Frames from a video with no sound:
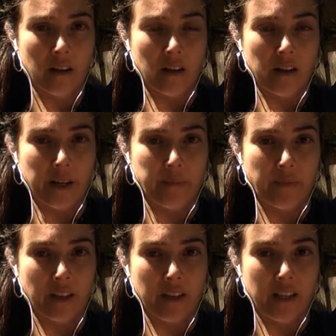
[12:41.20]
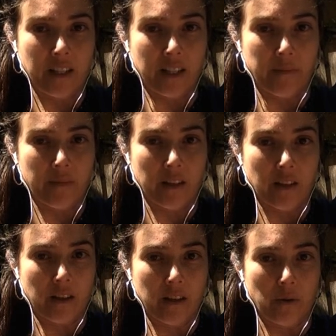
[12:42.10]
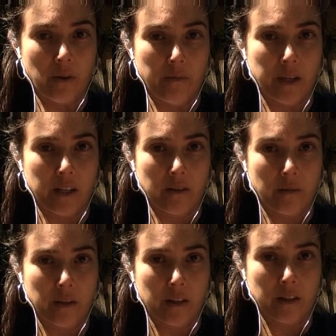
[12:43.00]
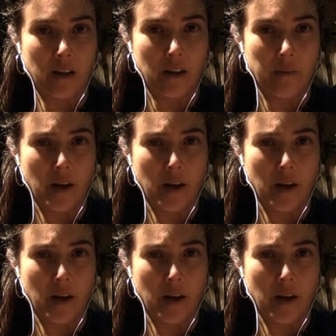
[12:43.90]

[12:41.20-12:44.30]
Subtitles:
Alright, and that's it. It's already 12 minutes, so I'm going to stop.